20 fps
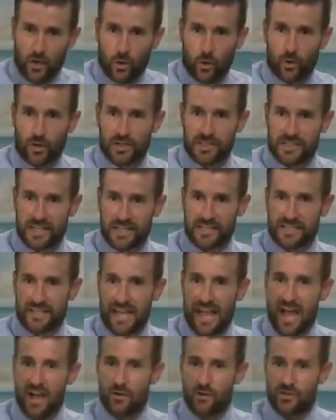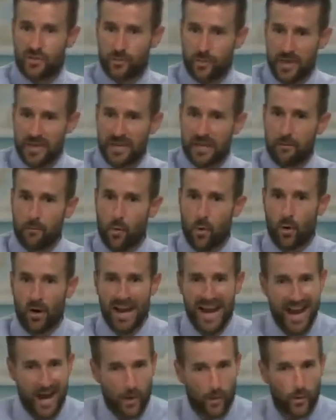Or is this a guy who's speaking
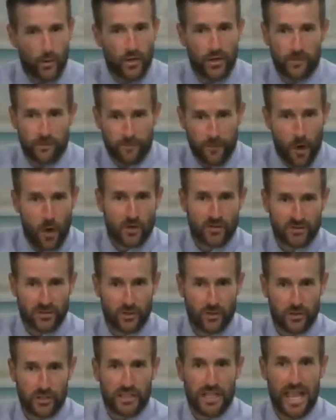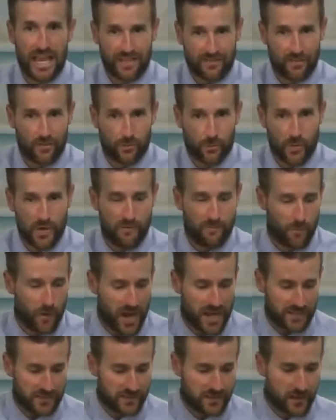more error and falsehood like the three
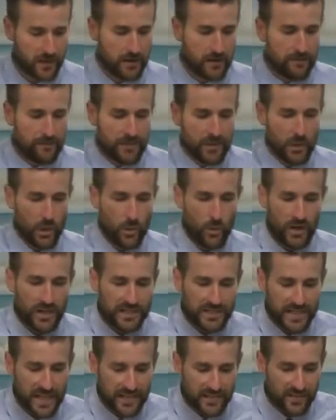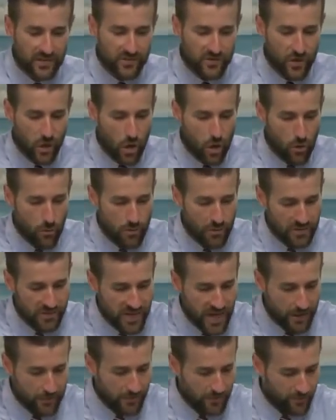friends? Look what it says in Job
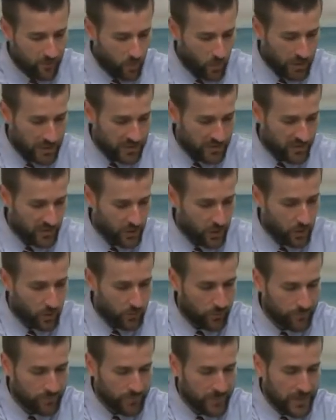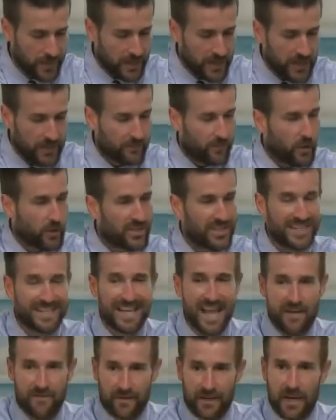chapter 42 in verse
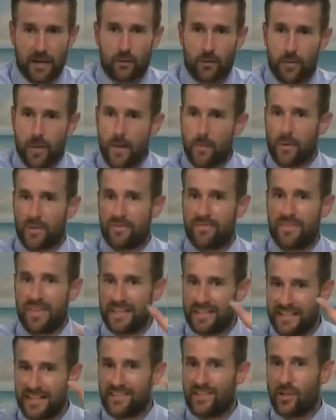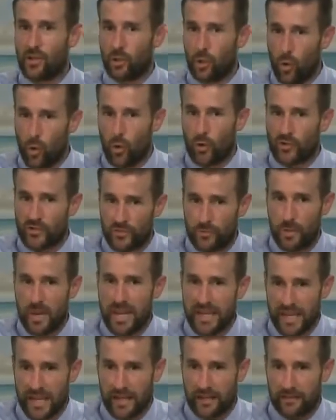7. And remember, this is the Lord
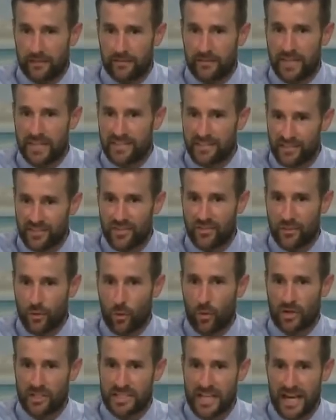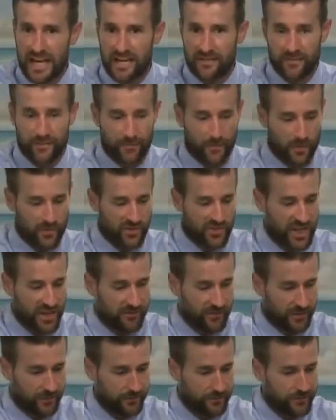speaking. This is authoritative in verse
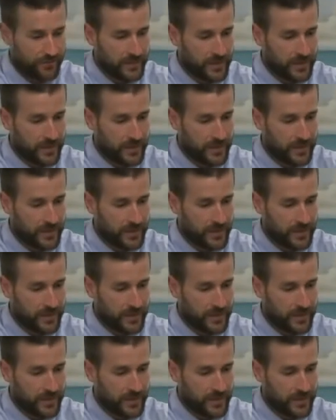7.